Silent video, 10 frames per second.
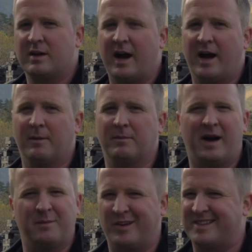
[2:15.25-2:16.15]
I'm
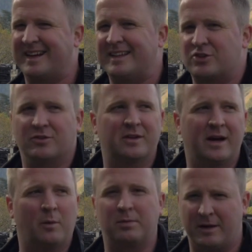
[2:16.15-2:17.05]
not entirely sure
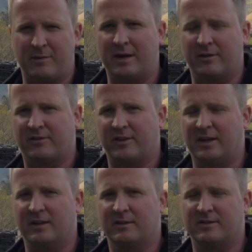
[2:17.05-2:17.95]
yet. We'll play around and
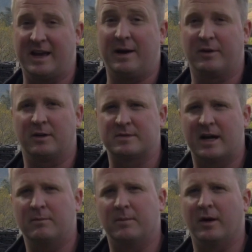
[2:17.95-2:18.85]
see how it comes
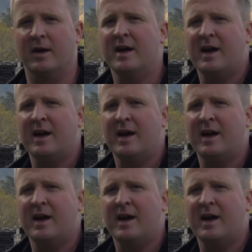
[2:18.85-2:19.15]
out, but